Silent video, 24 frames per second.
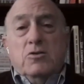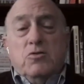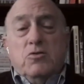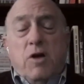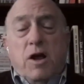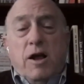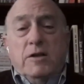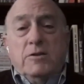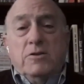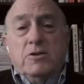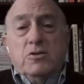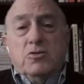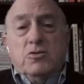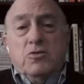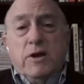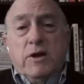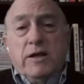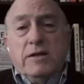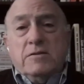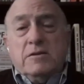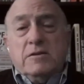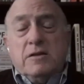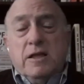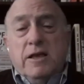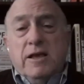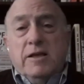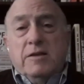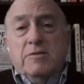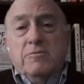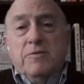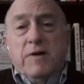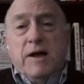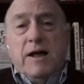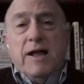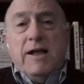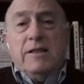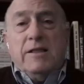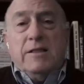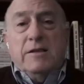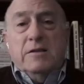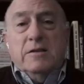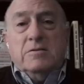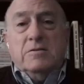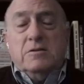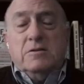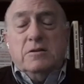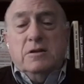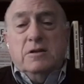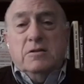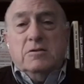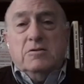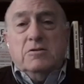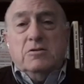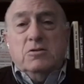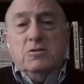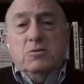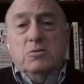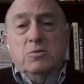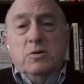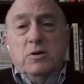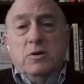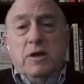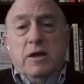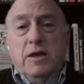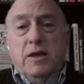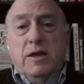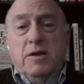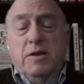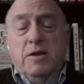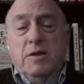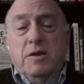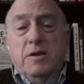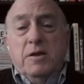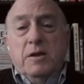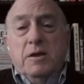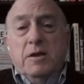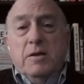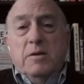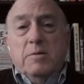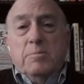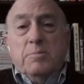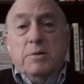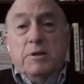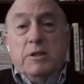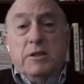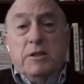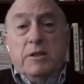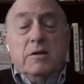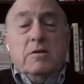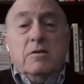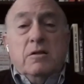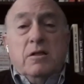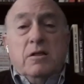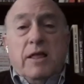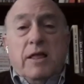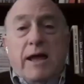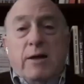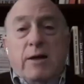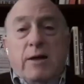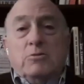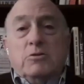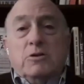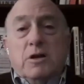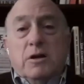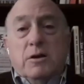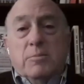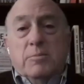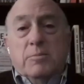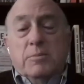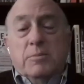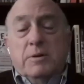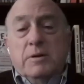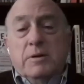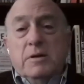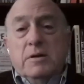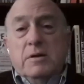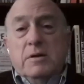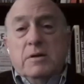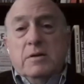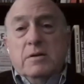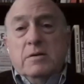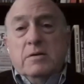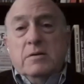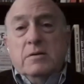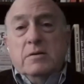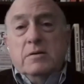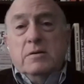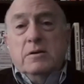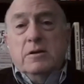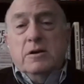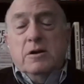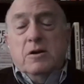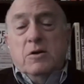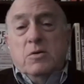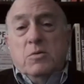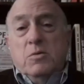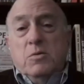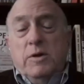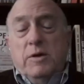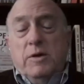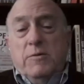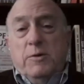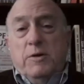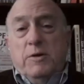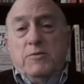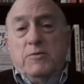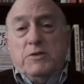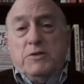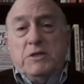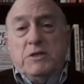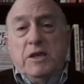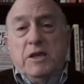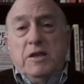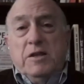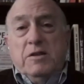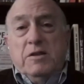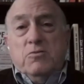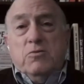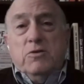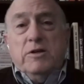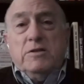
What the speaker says: tried to translate violence into a political outcome. we've seen in